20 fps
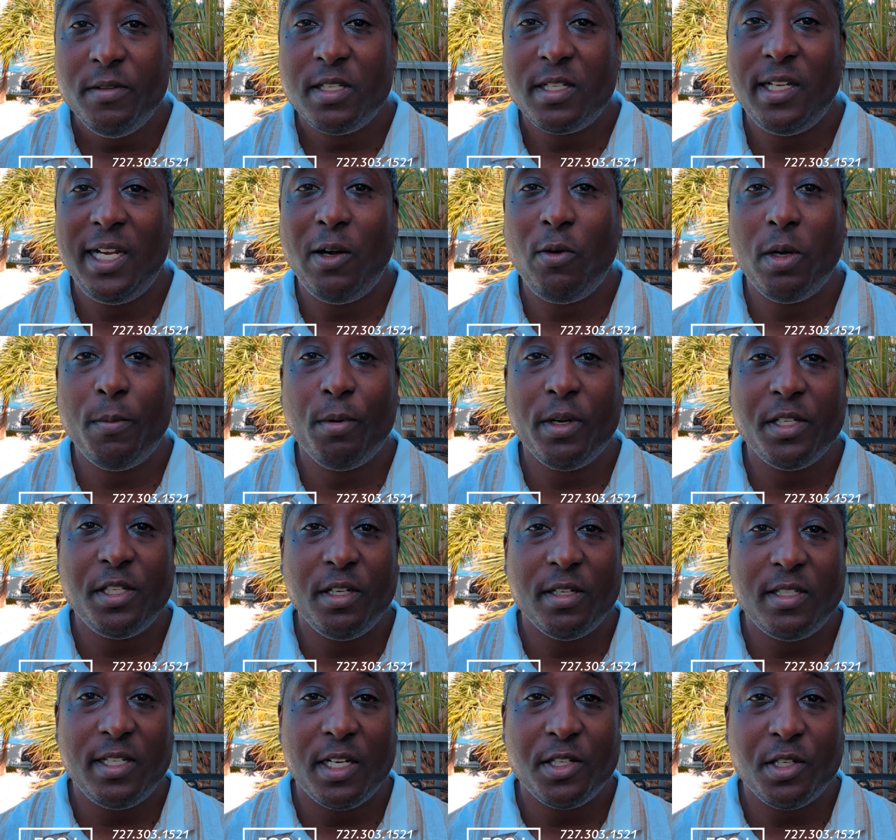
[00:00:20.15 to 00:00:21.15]
Today I want to bring
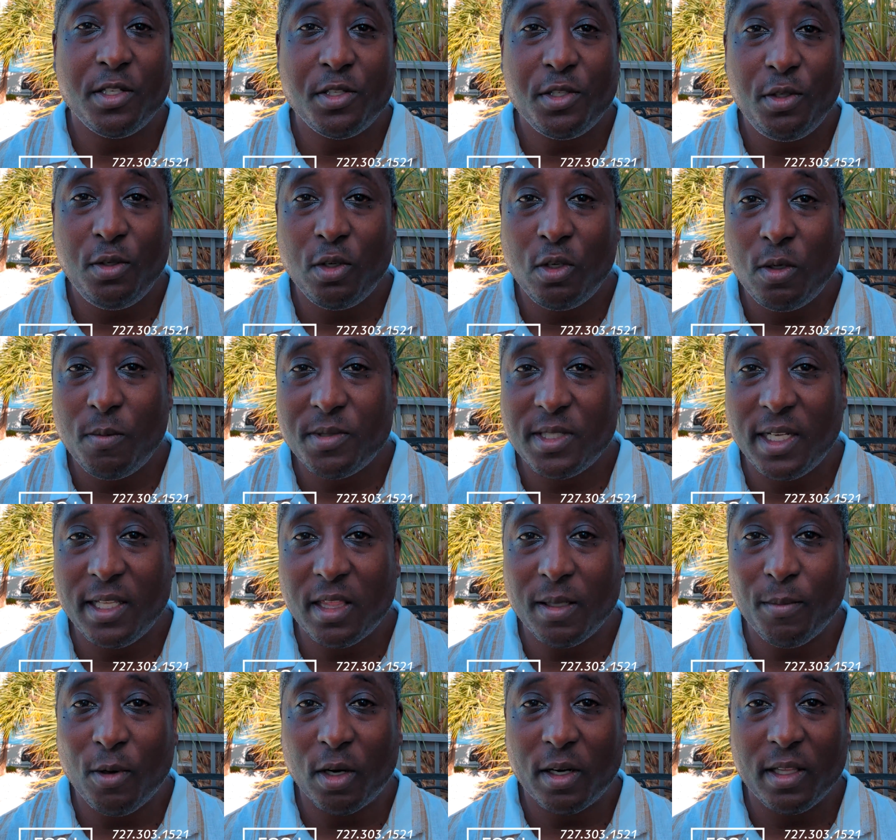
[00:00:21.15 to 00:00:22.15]
to your attention two homes that
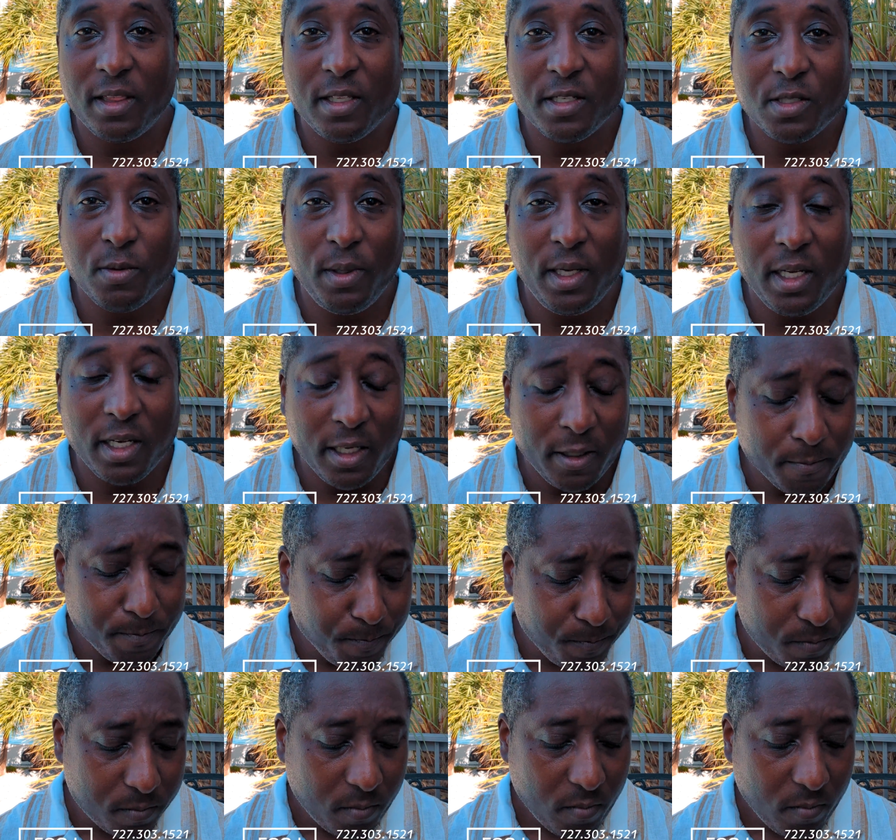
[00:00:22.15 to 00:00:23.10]
hit the market this weekend,